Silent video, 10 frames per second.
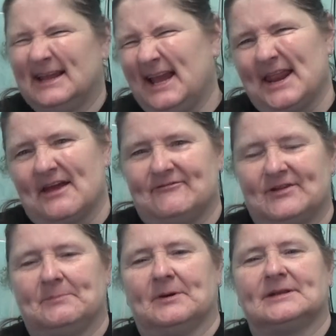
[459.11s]
get
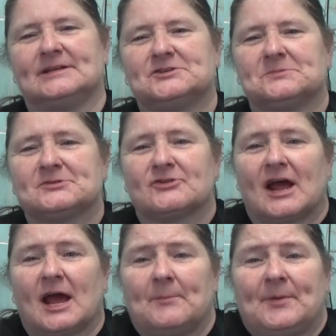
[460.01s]
everybody
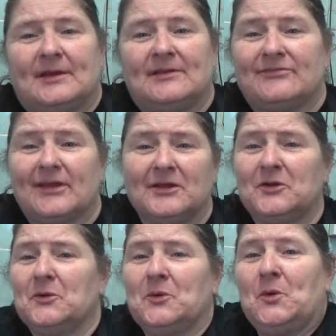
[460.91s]
subscribing
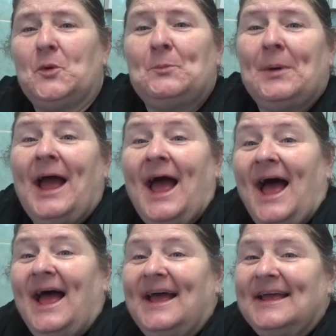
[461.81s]
thank you
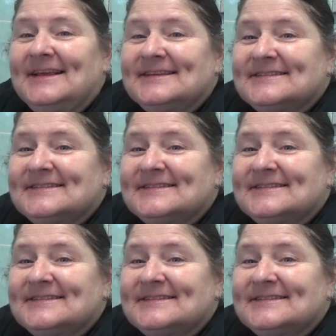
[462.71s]
bye